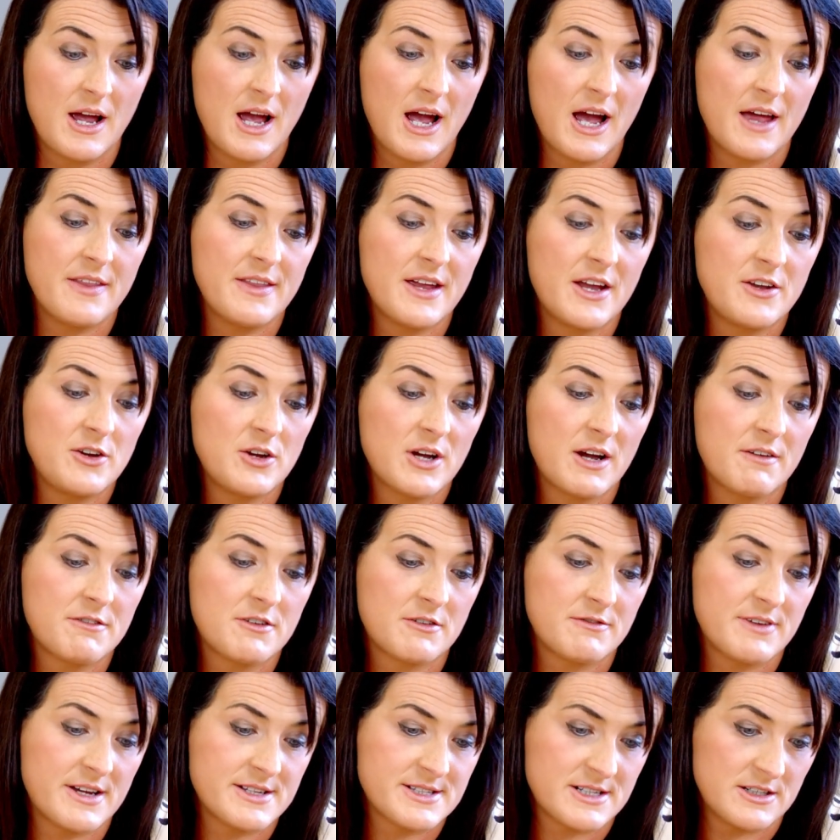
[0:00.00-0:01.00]
And then you have
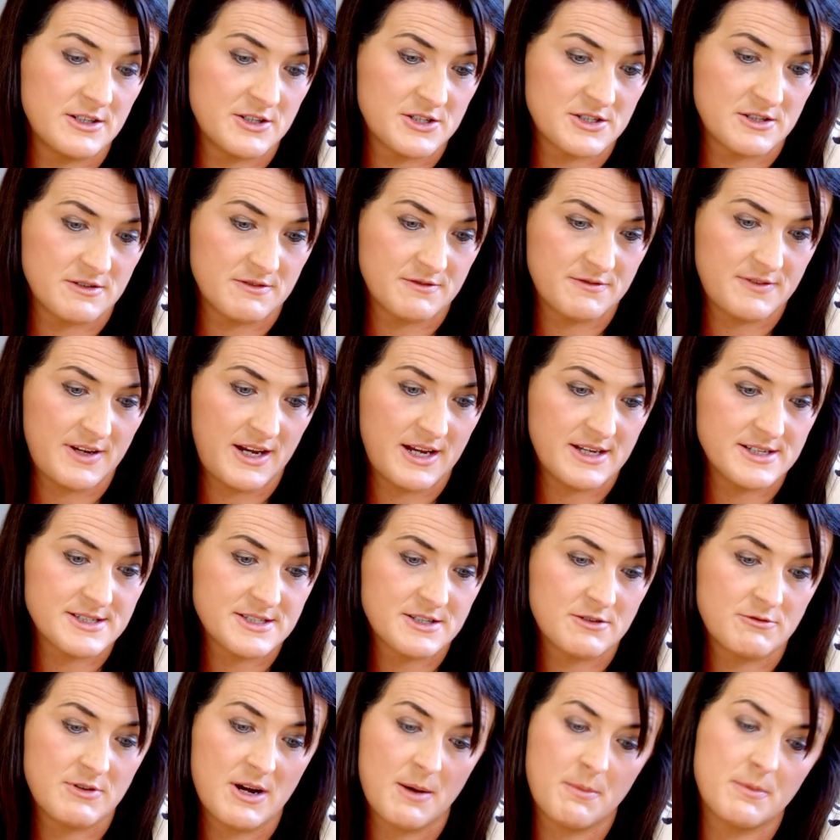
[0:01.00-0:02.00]
the resolution phase
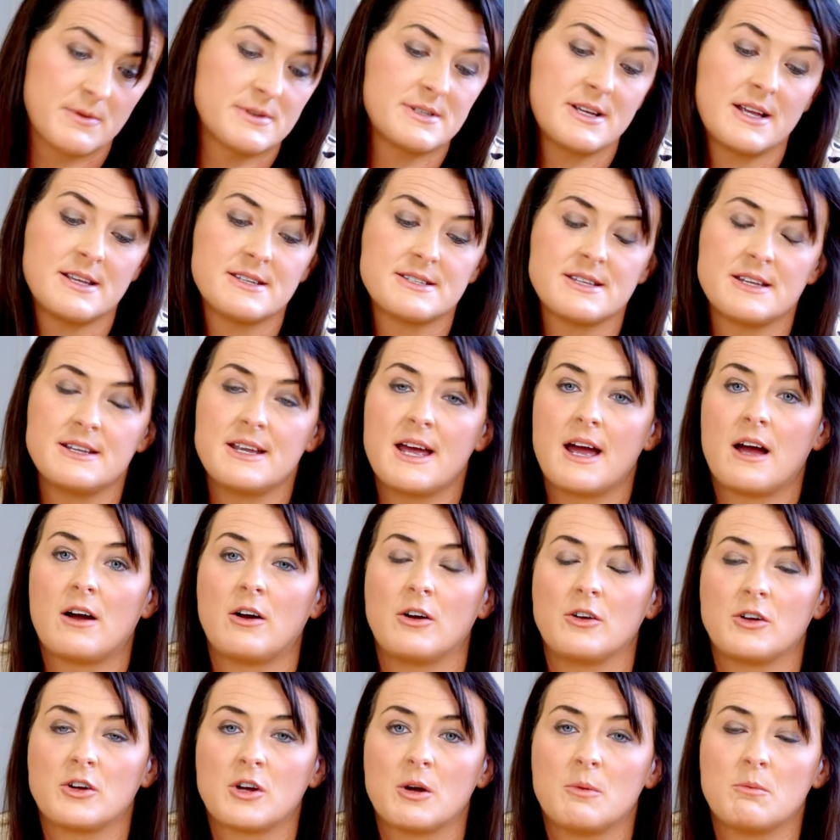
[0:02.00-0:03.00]
that represents the net
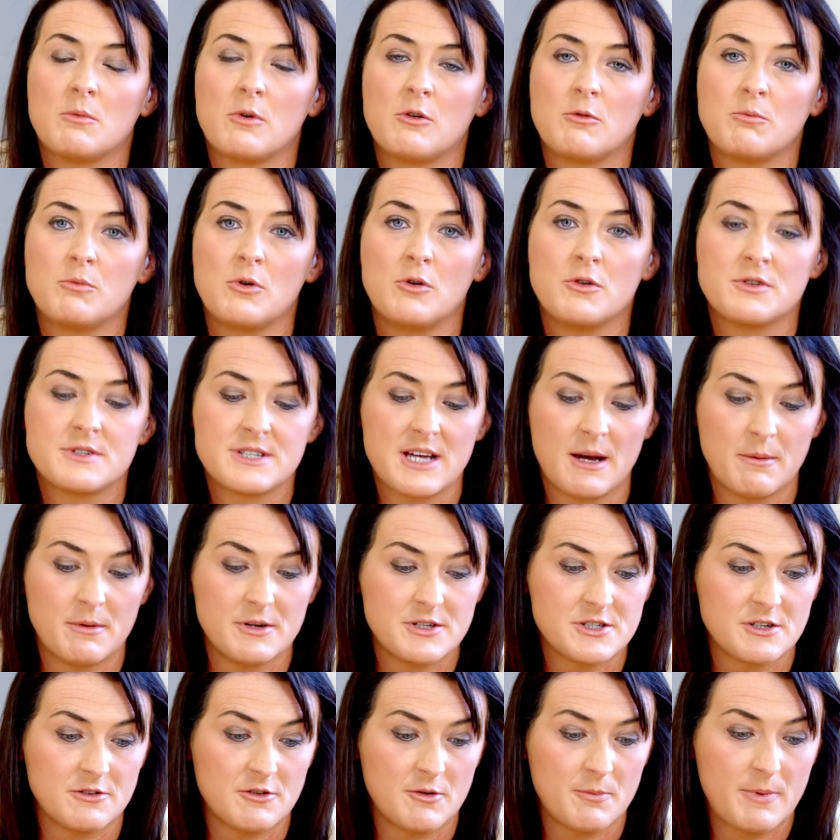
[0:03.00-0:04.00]
outcome of both
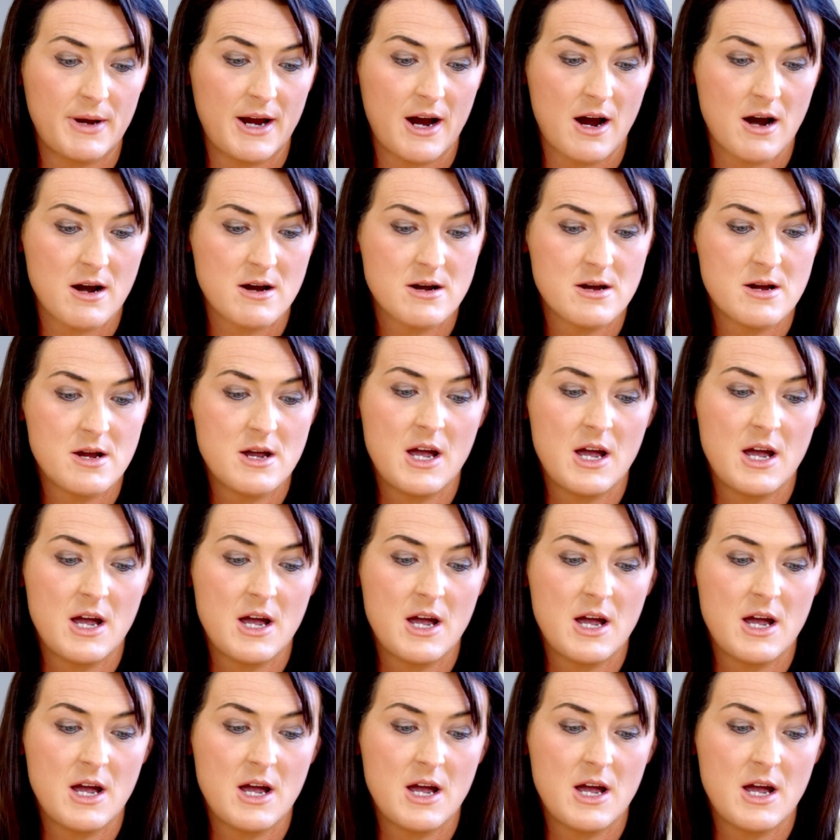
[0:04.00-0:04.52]
damage and repair.